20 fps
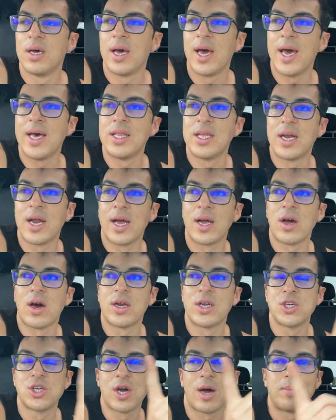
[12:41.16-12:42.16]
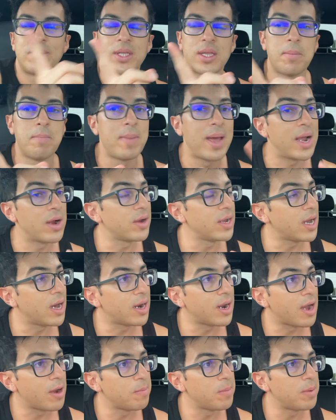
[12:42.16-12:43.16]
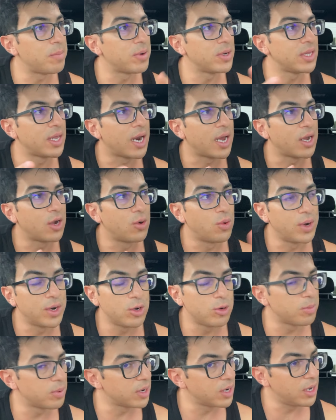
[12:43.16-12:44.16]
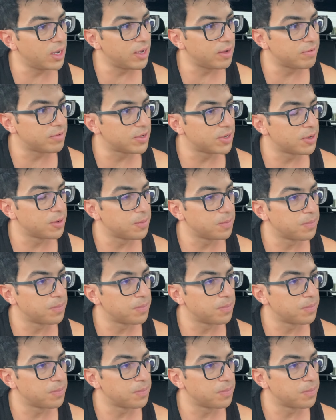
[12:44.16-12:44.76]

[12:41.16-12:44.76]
and then I got a job at the Marriott, I remember, and then I quit Uber and Lyft